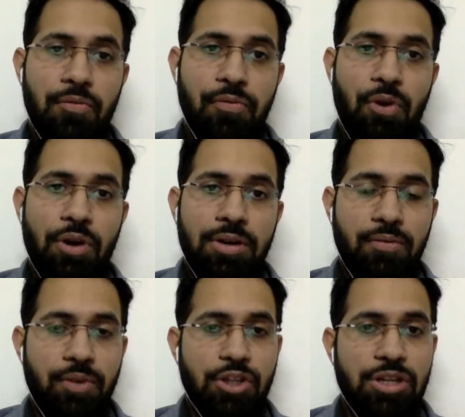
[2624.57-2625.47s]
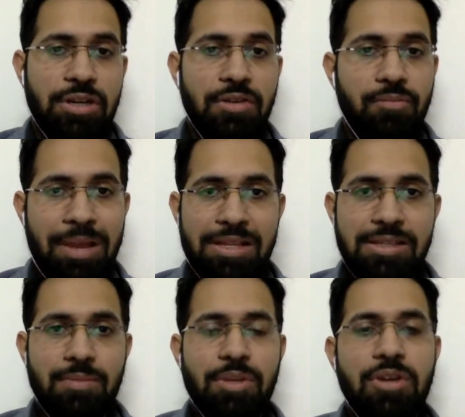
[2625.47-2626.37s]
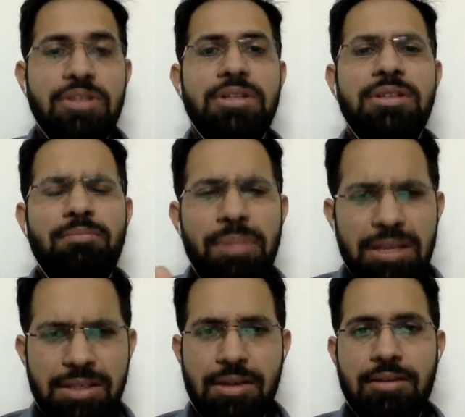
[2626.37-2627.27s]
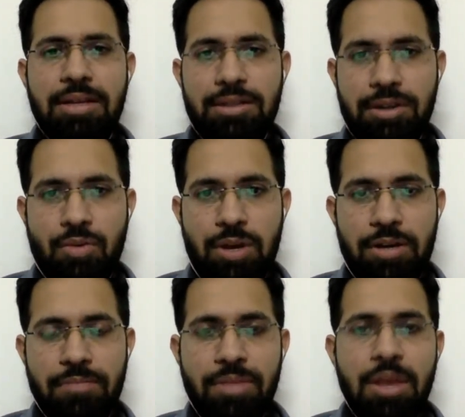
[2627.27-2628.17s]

for facial nerve palsy, because it is the basic that is required.